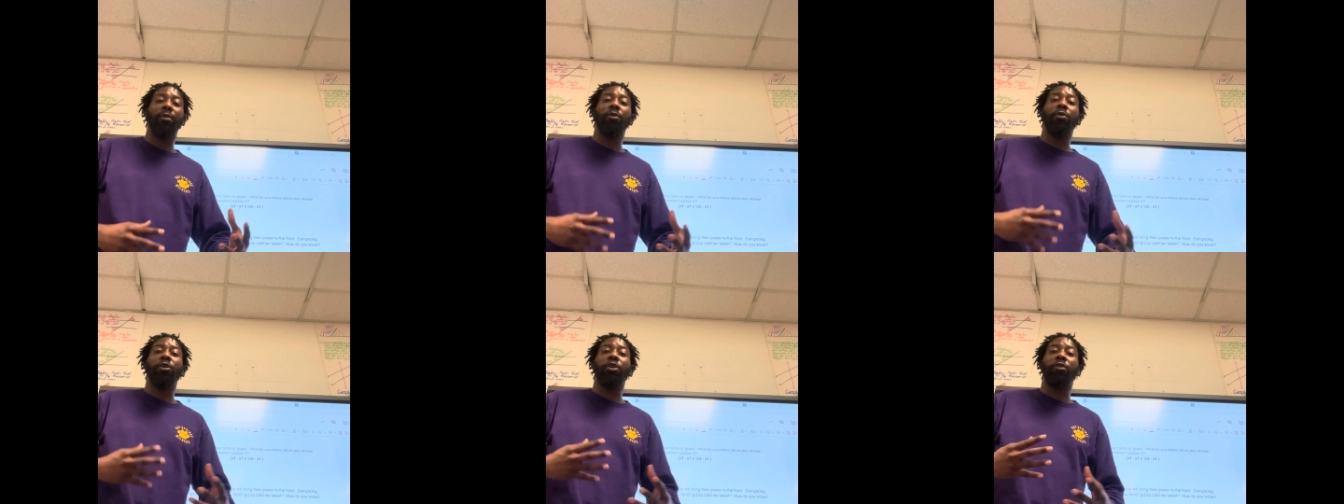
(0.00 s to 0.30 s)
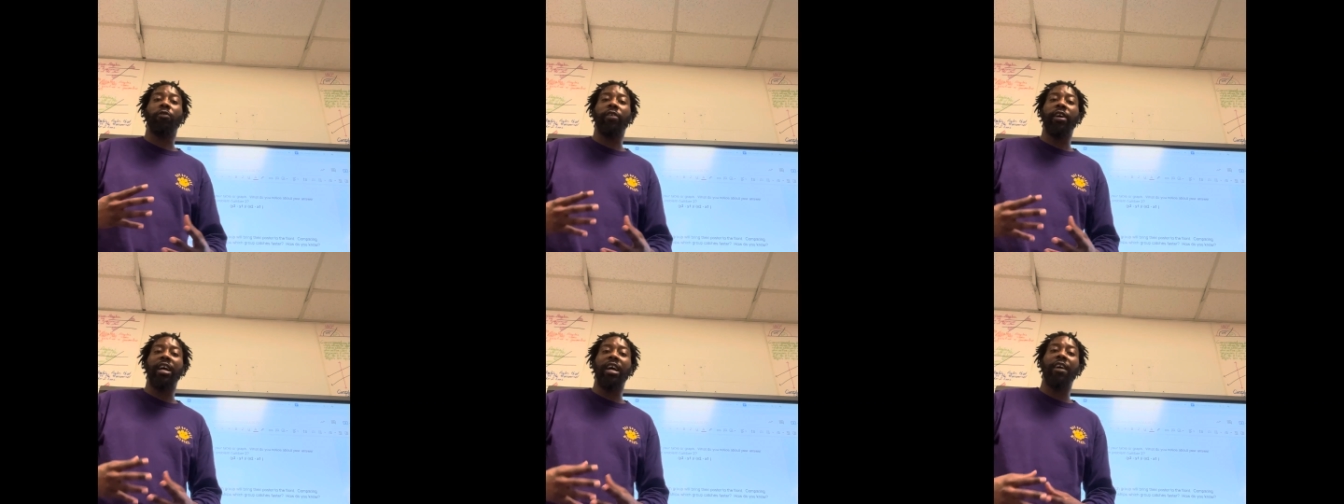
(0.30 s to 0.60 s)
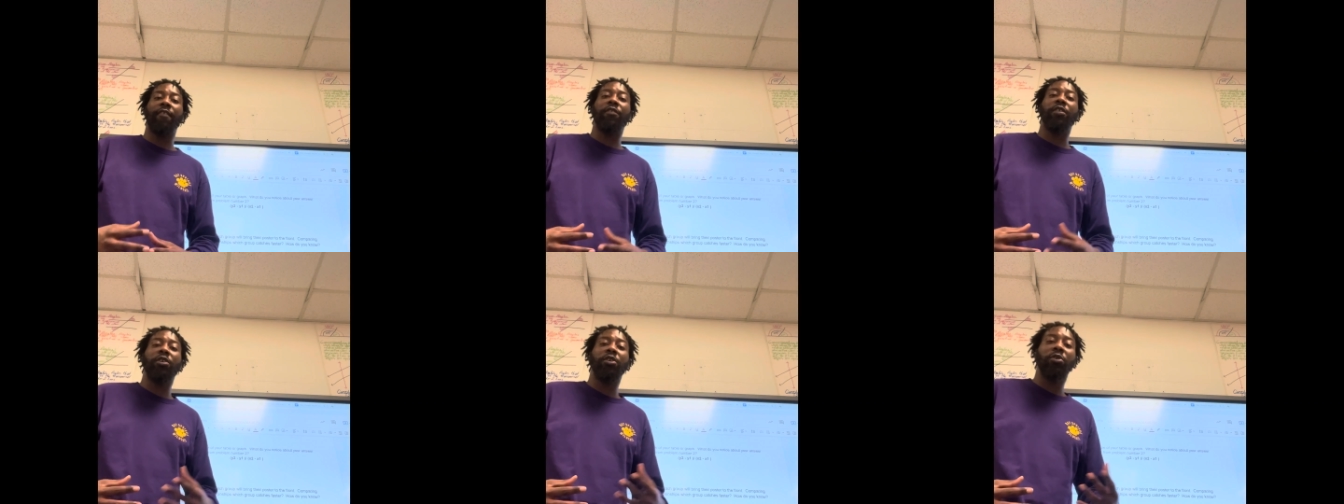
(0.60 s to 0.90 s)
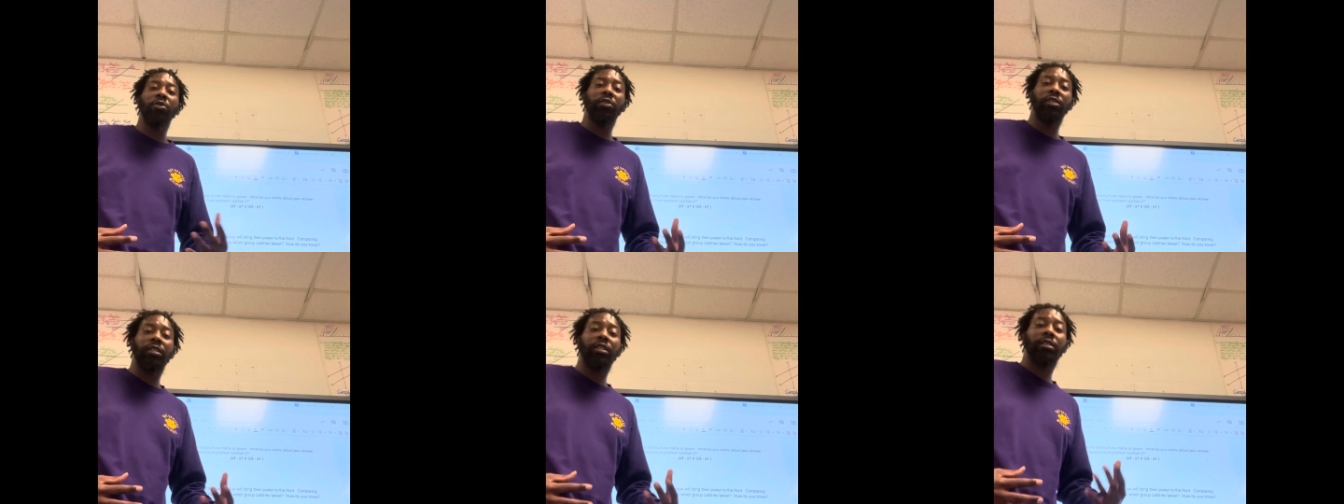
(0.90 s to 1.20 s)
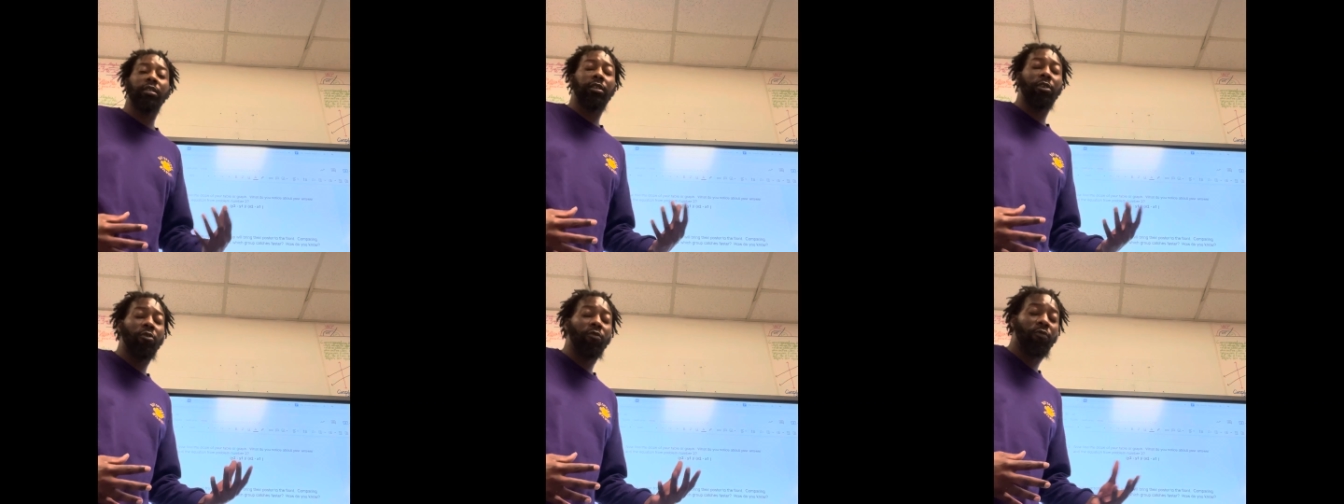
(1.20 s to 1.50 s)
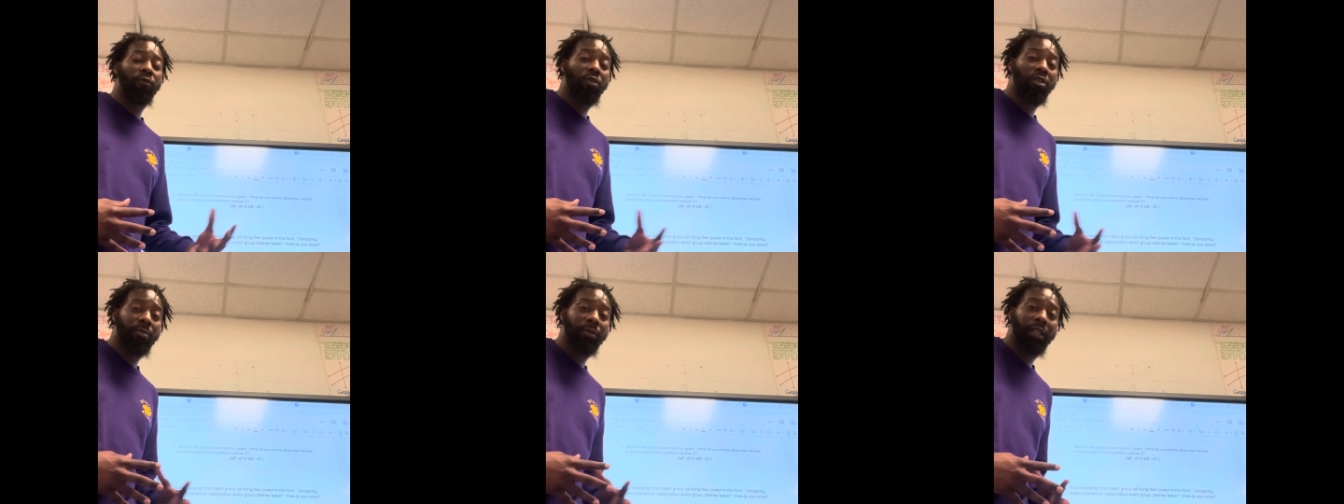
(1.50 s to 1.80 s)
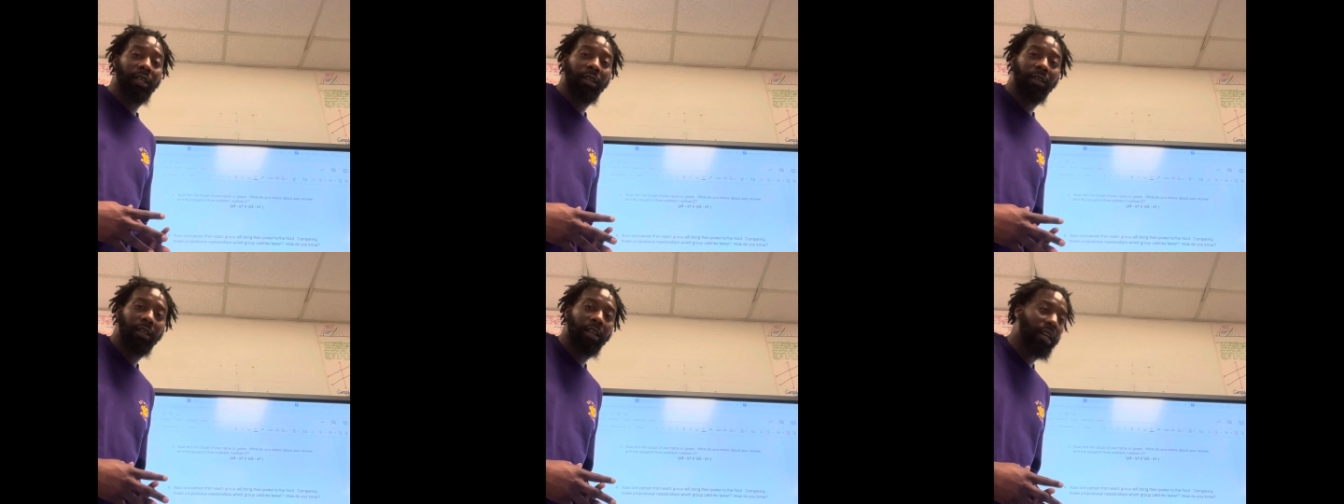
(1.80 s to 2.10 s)
or graph using the slope
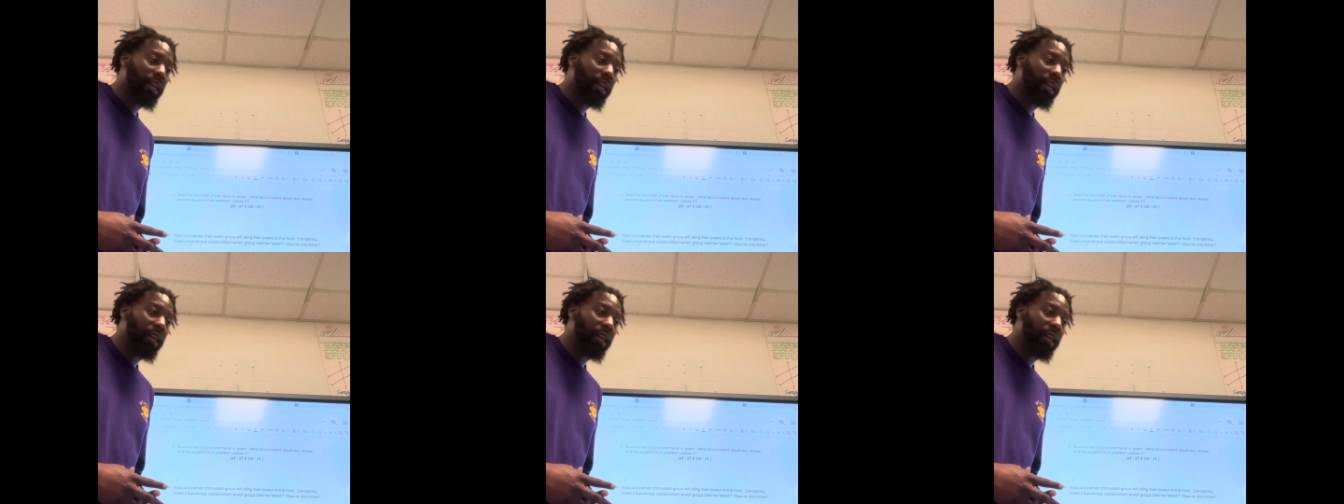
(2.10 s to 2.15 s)
formula.